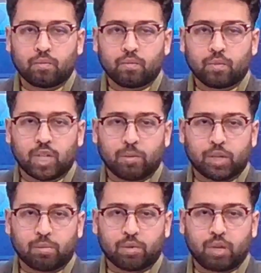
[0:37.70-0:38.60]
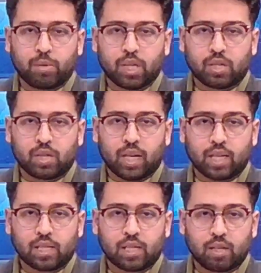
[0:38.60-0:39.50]
Deputy Prime Minister
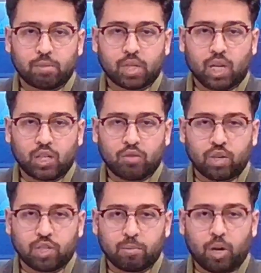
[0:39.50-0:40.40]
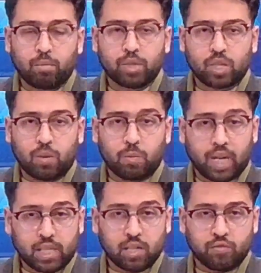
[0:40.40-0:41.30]
has termed cultural diplomacy
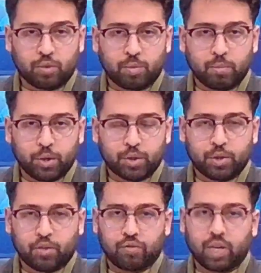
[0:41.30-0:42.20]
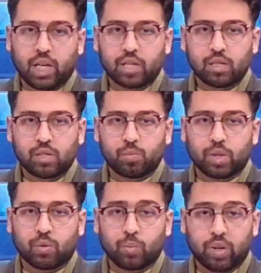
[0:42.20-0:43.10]
vital for promotion of relations
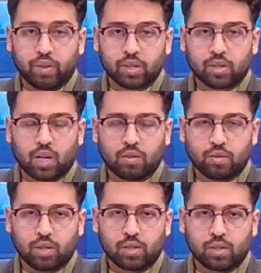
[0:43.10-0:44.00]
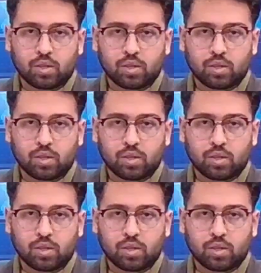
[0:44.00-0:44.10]
with various countries.